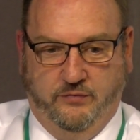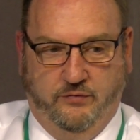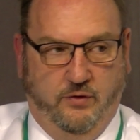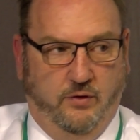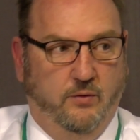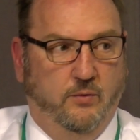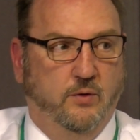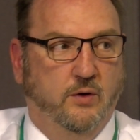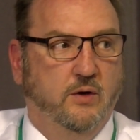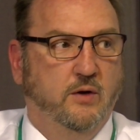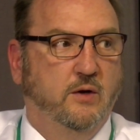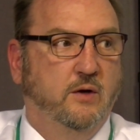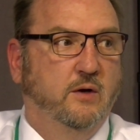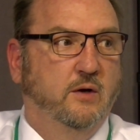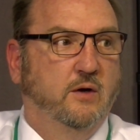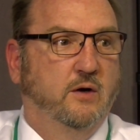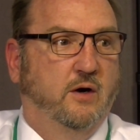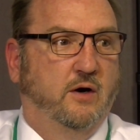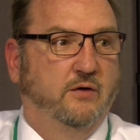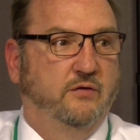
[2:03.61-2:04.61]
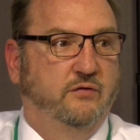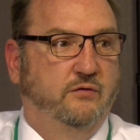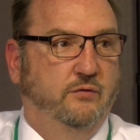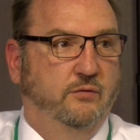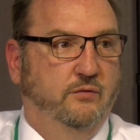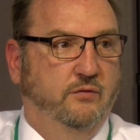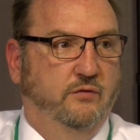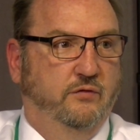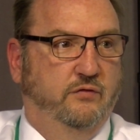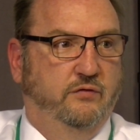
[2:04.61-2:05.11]
So our
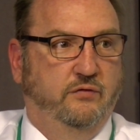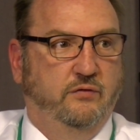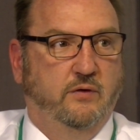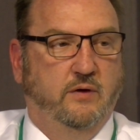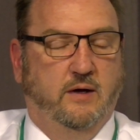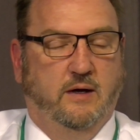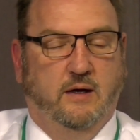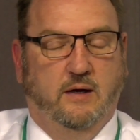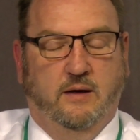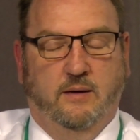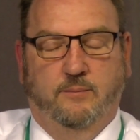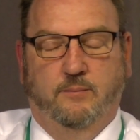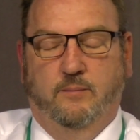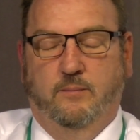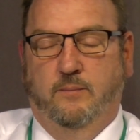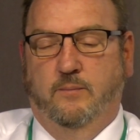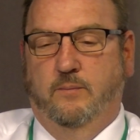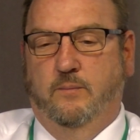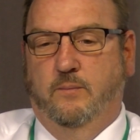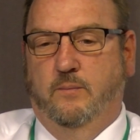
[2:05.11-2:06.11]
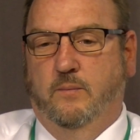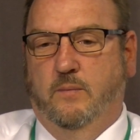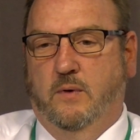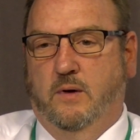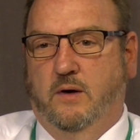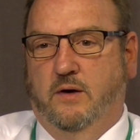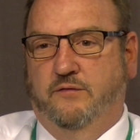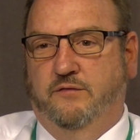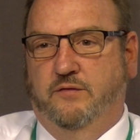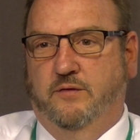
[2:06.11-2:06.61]
students
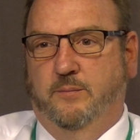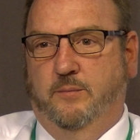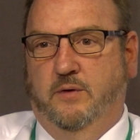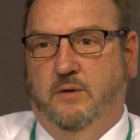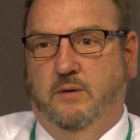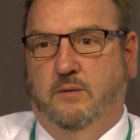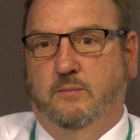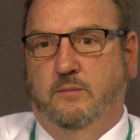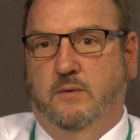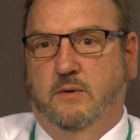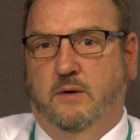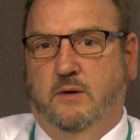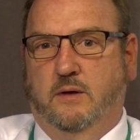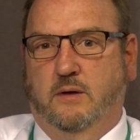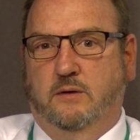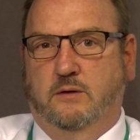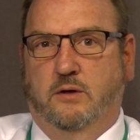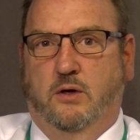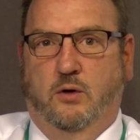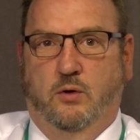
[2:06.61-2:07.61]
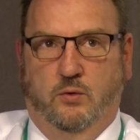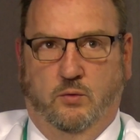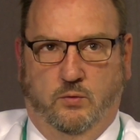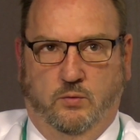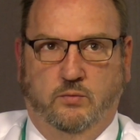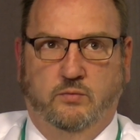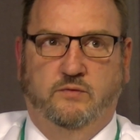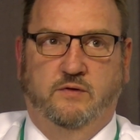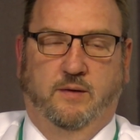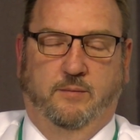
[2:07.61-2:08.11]
are from a
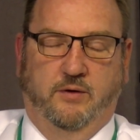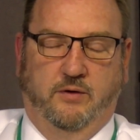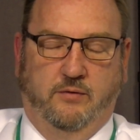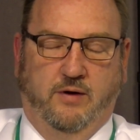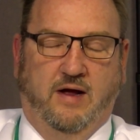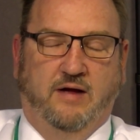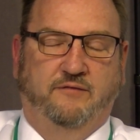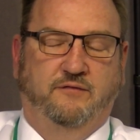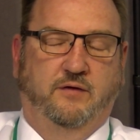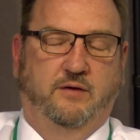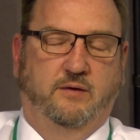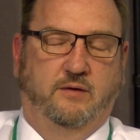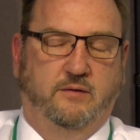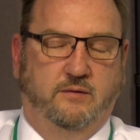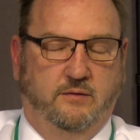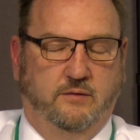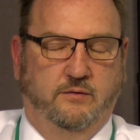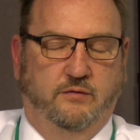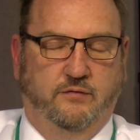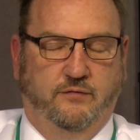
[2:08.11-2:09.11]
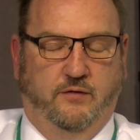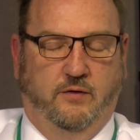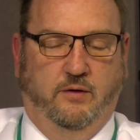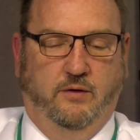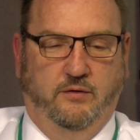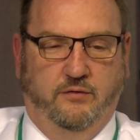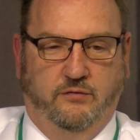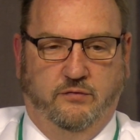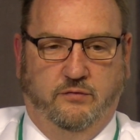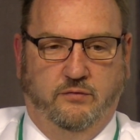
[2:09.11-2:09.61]
low demographic as
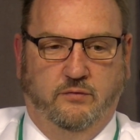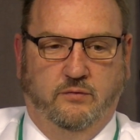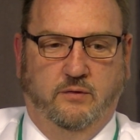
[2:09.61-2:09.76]
far as